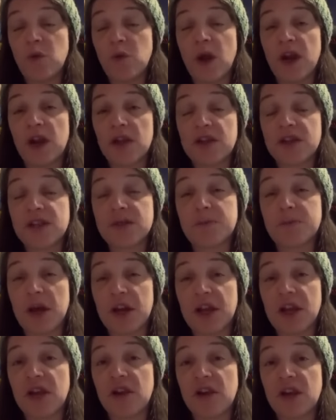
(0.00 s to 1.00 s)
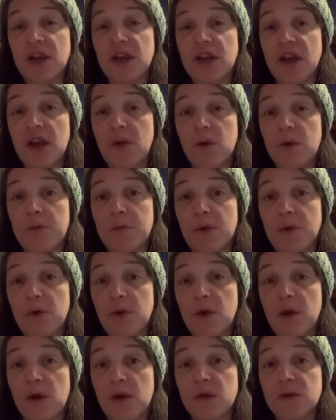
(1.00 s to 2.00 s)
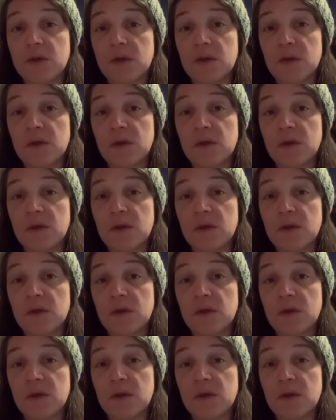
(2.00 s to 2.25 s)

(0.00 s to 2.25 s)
wireless body area network protocols.